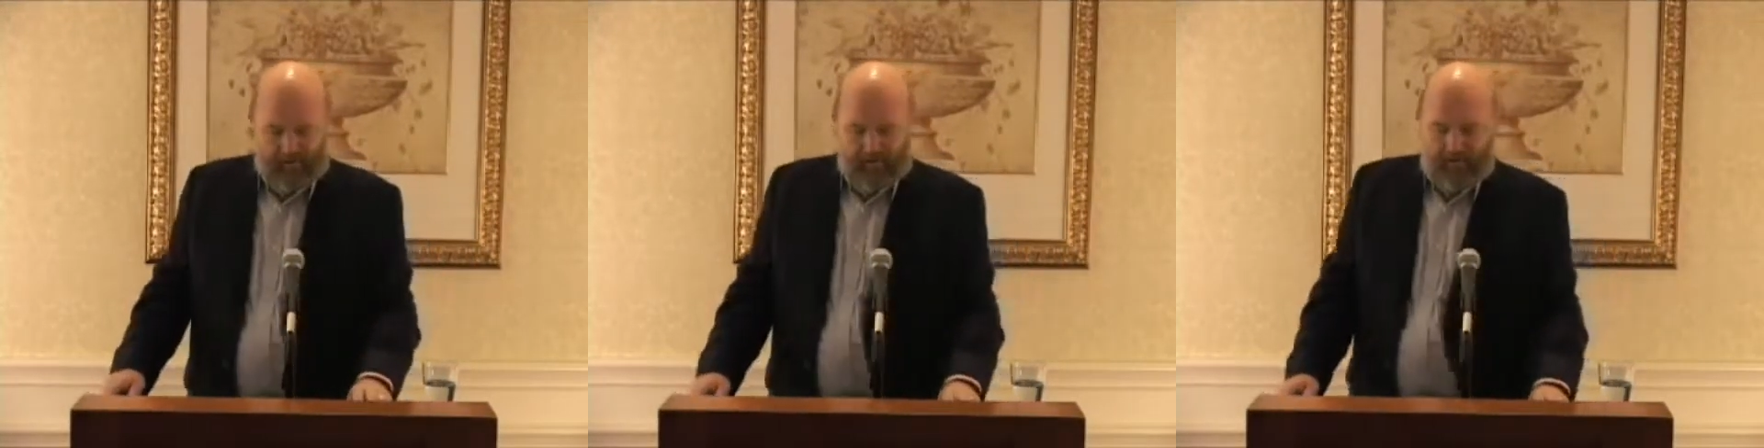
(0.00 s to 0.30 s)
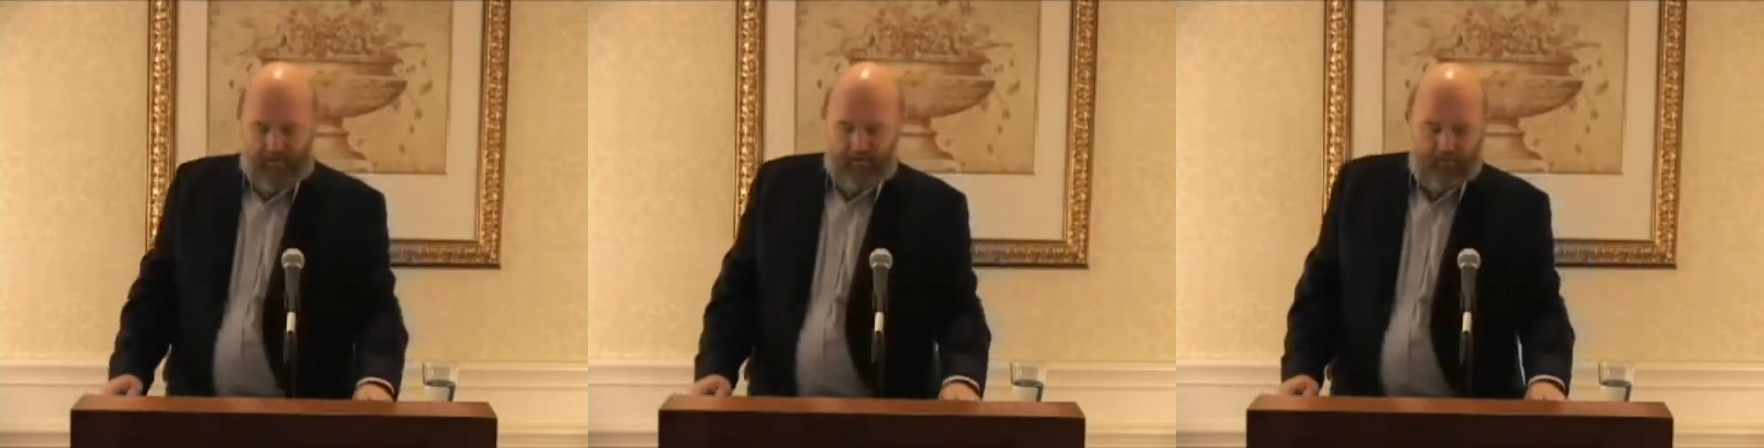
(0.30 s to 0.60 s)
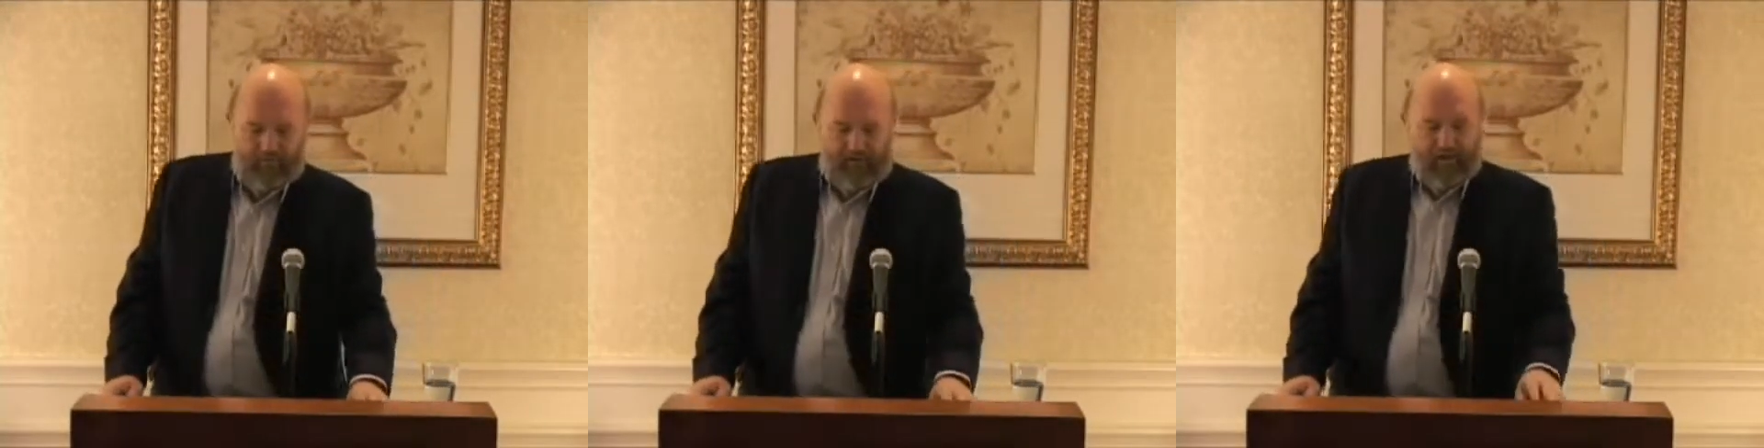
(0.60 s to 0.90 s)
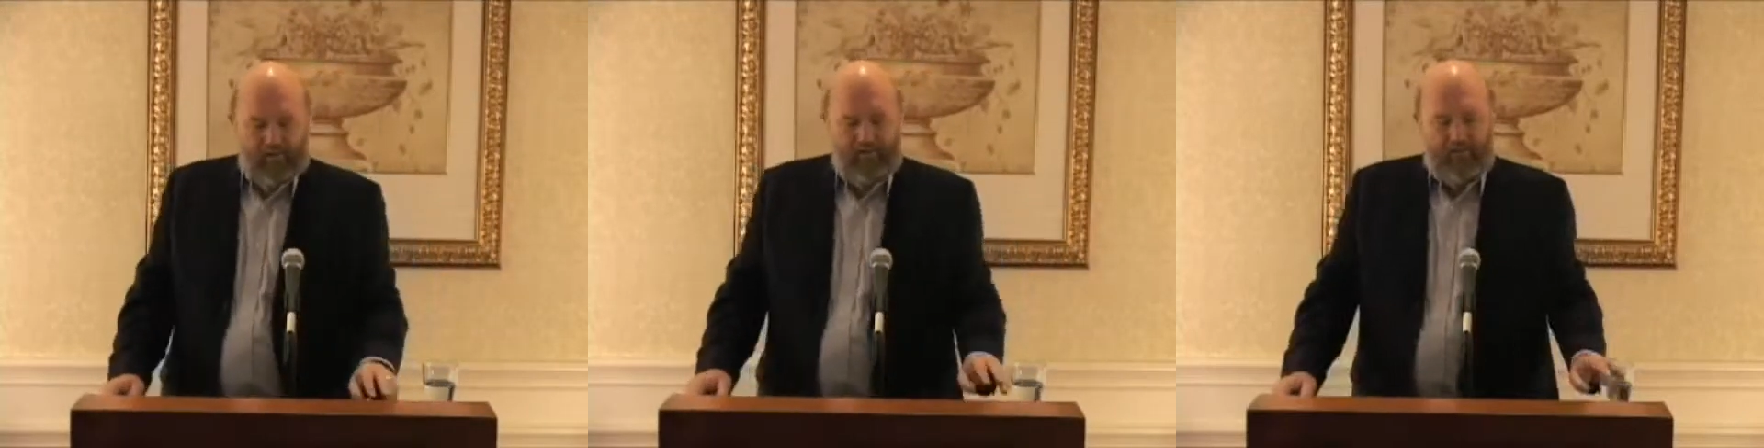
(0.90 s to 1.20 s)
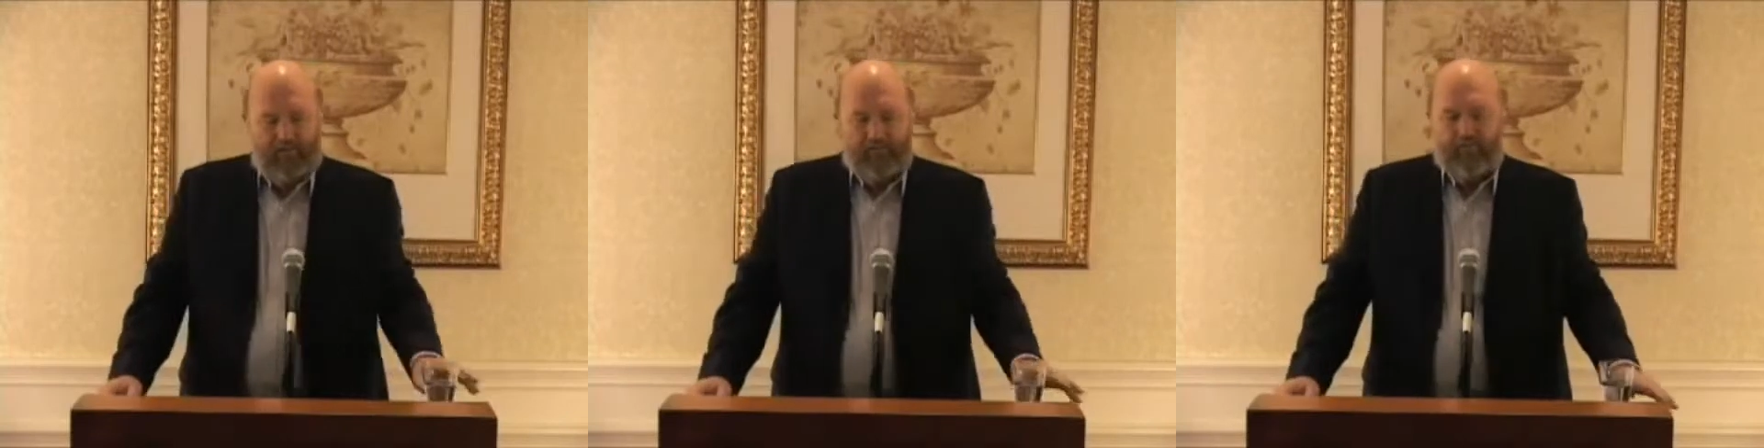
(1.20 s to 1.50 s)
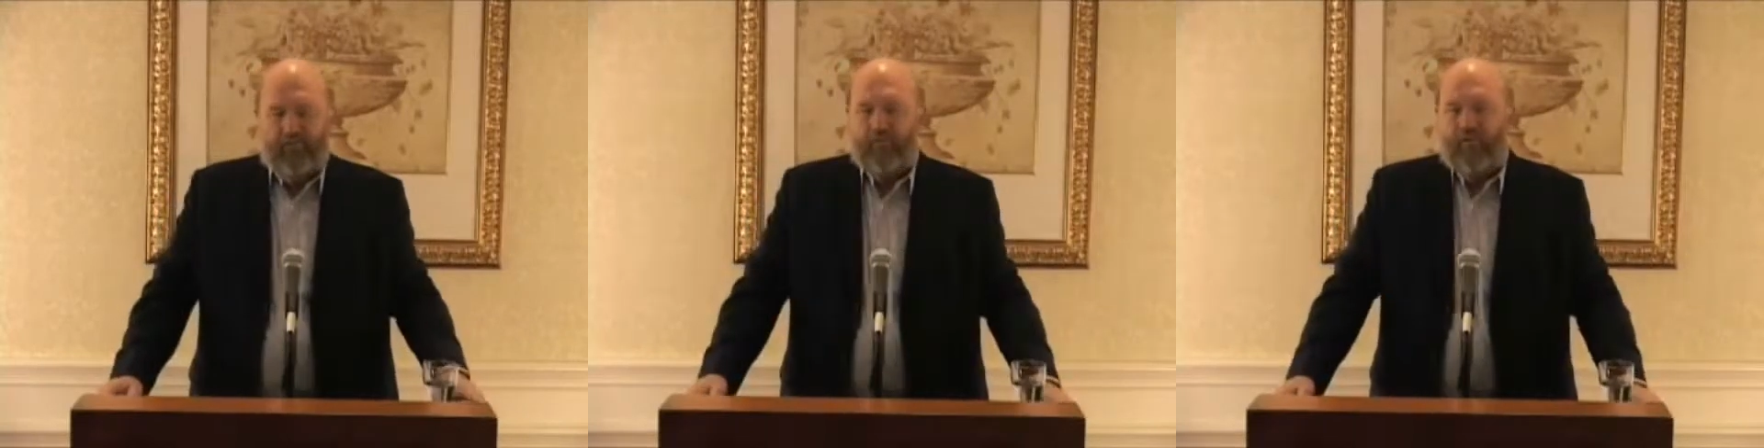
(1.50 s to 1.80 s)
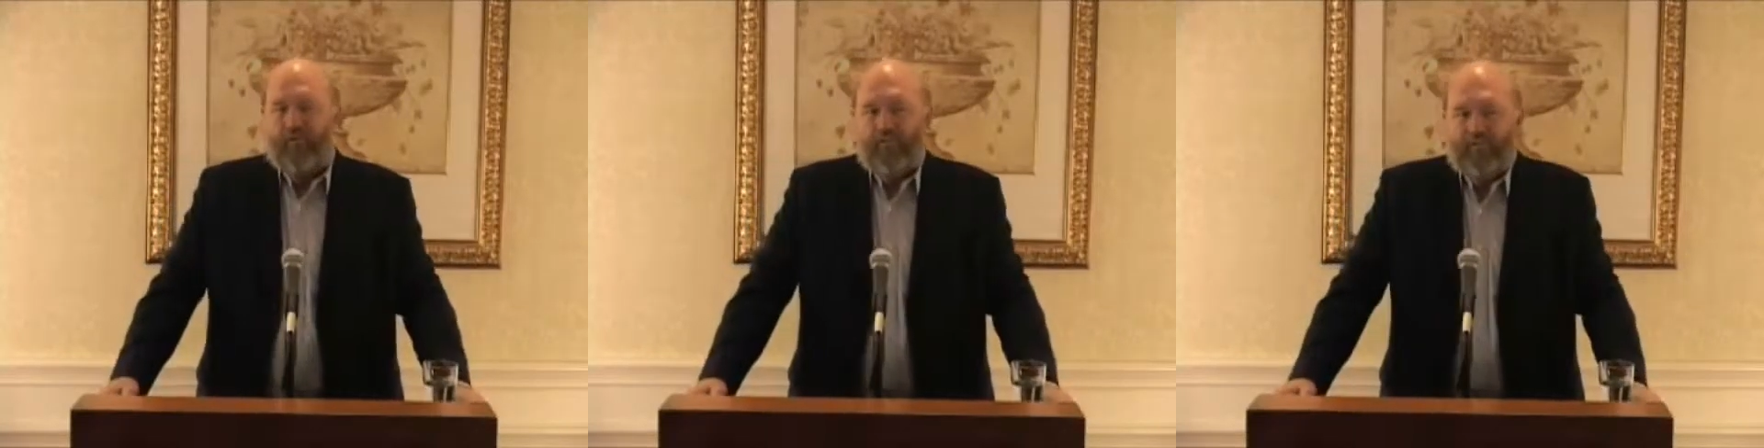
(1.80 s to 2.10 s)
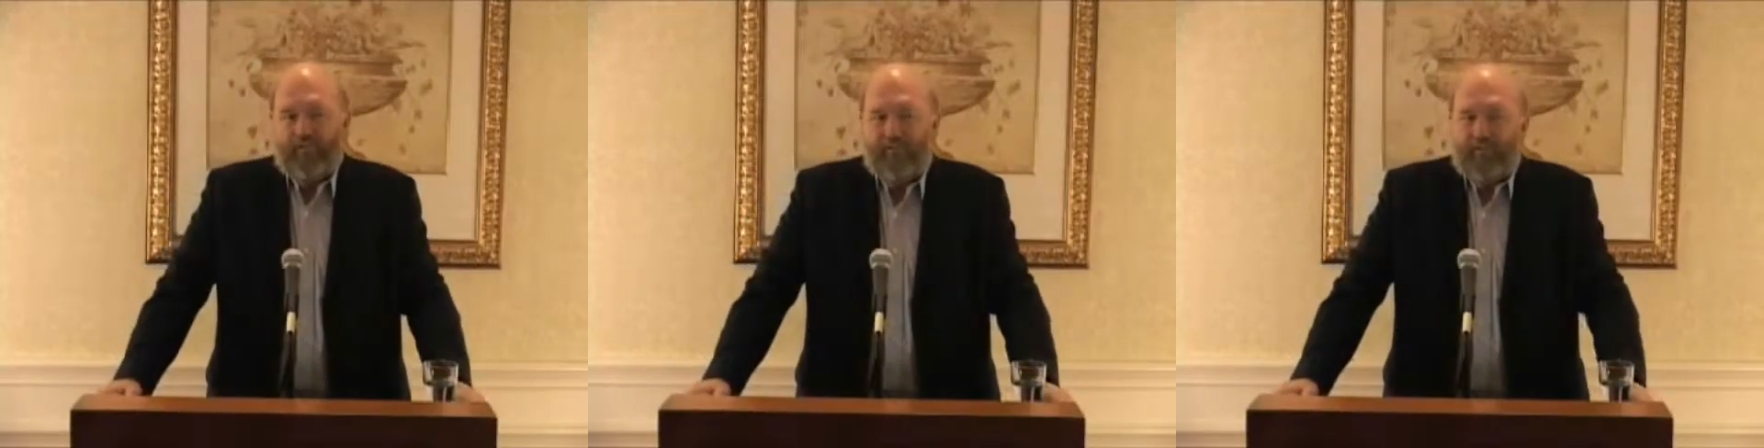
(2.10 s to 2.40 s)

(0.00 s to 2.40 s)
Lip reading: And the reality of the situation,